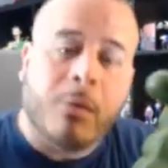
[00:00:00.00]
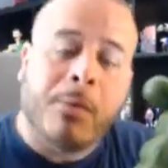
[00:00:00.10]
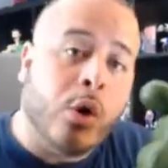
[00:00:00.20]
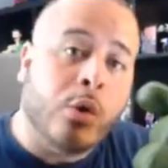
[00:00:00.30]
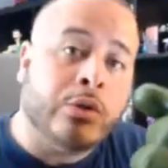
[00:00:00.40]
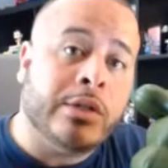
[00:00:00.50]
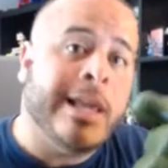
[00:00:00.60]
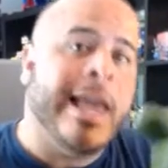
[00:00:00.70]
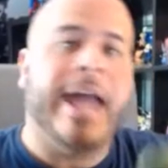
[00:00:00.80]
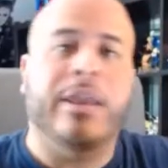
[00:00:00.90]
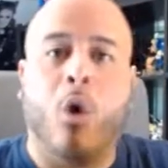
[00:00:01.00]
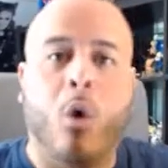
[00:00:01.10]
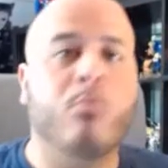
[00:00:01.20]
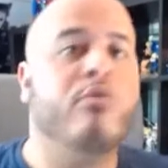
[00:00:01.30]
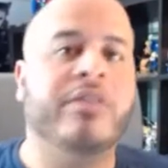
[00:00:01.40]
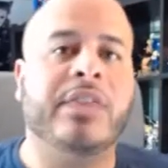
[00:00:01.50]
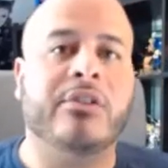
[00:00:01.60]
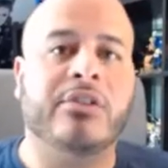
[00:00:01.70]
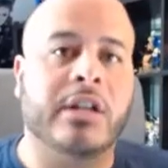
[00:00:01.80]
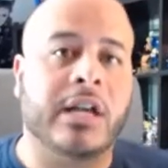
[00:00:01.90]
pose, and the whole movie theater
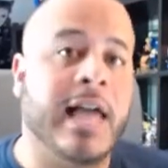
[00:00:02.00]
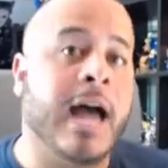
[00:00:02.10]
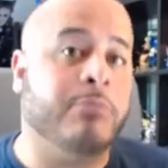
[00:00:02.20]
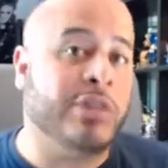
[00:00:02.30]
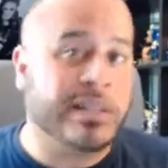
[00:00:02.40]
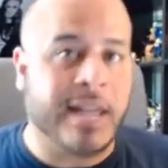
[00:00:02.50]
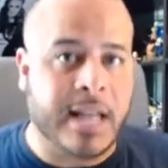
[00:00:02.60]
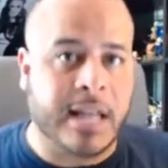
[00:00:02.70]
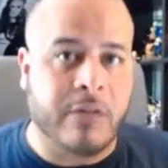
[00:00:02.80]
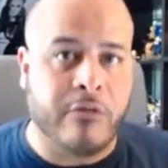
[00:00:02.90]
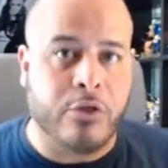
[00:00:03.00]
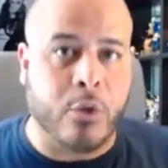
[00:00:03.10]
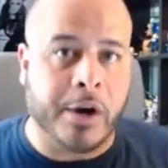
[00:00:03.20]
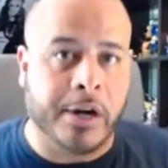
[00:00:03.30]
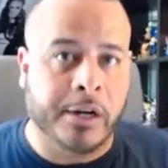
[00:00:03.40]
is going to clap just like they did for Thor.